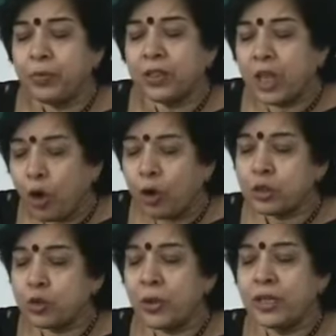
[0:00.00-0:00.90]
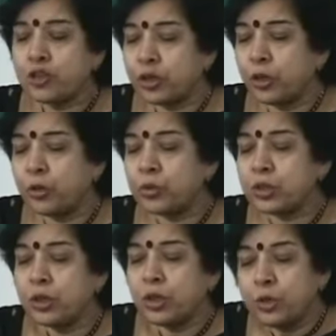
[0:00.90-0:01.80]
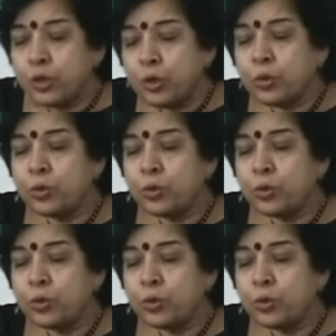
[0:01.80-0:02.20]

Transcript: they also introduce new